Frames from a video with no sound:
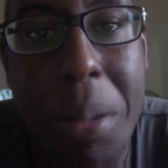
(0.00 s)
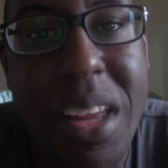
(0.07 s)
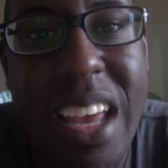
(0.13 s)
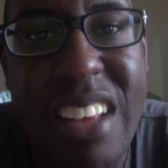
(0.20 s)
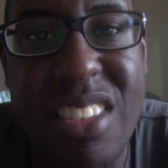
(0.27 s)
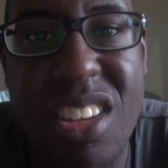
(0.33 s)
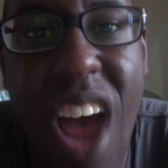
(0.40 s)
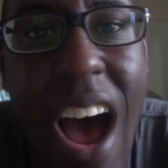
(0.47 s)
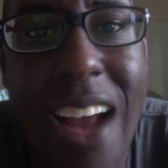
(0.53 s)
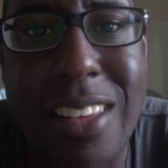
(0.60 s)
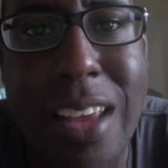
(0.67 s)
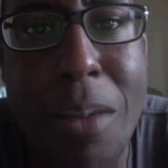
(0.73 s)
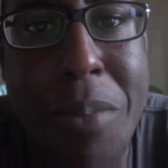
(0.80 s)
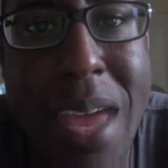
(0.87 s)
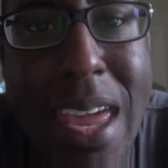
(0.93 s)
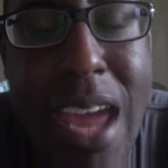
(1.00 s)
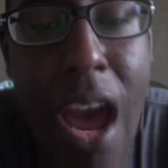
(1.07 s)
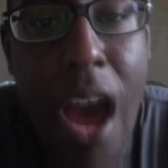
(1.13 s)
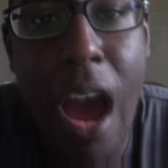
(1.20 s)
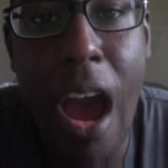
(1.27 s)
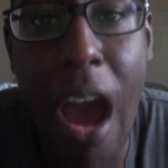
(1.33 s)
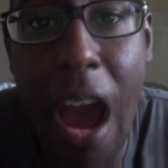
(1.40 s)
Please talk to me.
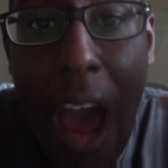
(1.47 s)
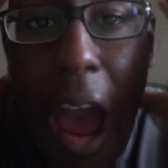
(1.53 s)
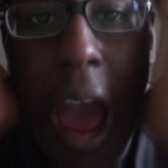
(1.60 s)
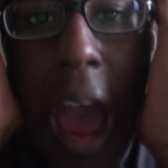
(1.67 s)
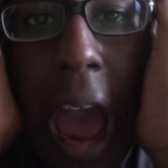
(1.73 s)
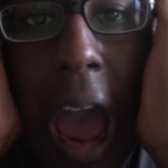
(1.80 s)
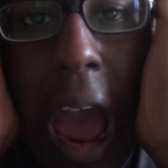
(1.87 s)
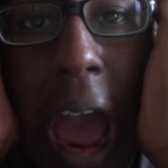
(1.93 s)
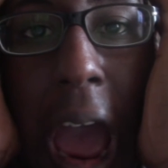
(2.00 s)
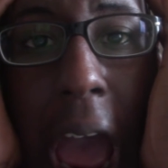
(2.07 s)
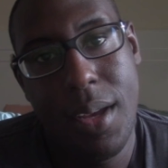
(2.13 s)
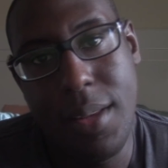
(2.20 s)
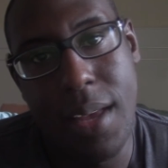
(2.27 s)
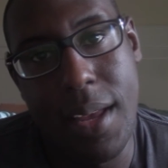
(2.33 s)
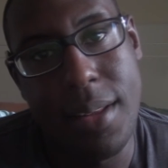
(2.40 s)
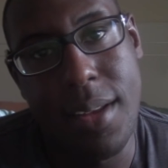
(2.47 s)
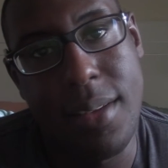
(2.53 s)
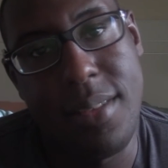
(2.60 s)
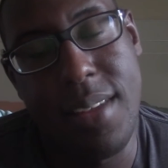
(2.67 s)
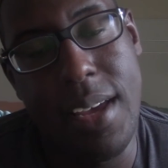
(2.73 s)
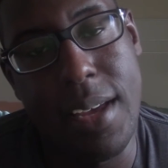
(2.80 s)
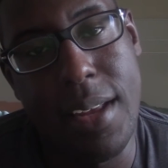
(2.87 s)
And then the
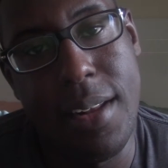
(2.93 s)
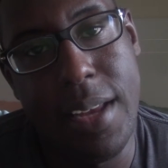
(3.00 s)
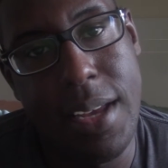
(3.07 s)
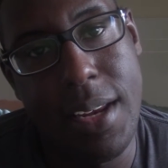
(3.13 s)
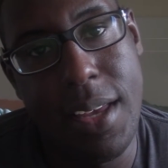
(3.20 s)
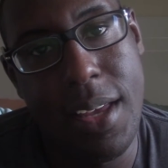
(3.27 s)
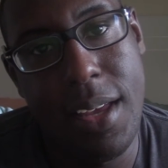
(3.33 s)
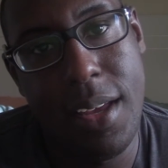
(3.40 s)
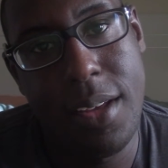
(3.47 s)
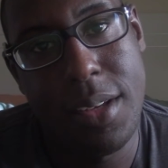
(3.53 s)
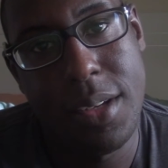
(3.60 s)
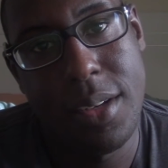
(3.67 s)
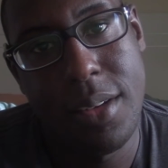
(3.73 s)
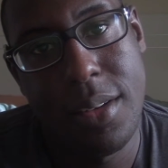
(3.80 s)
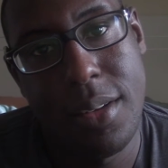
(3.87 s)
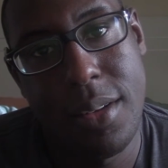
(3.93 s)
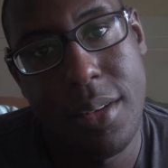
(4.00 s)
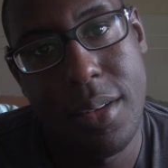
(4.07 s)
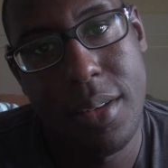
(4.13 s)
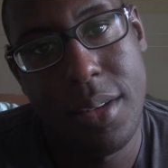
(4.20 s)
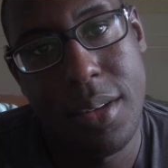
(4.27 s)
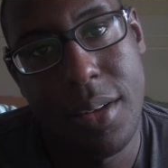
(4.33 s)
second lady
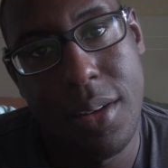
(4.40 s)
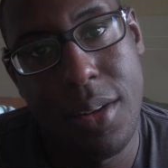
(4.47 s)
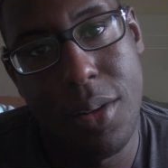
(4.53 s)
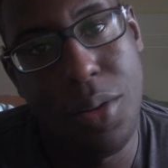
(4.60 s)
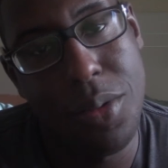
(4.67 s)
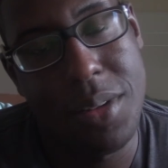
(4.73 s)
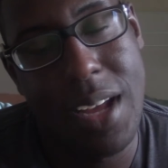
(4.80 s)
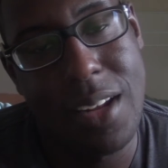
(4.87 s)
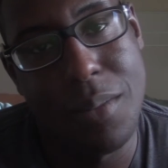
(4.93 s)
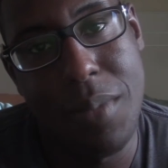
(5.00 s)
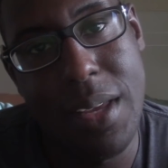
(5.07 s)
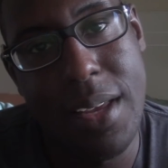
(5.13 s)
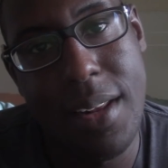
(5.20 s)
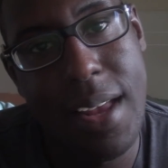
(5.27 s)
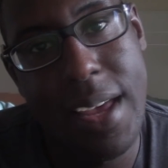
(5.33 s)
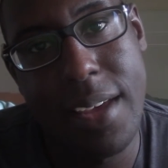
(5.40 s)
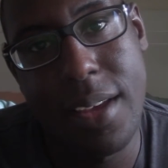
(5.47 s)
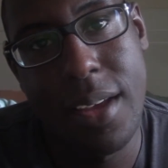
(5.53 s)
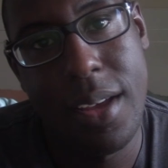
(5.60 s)
looked at me like,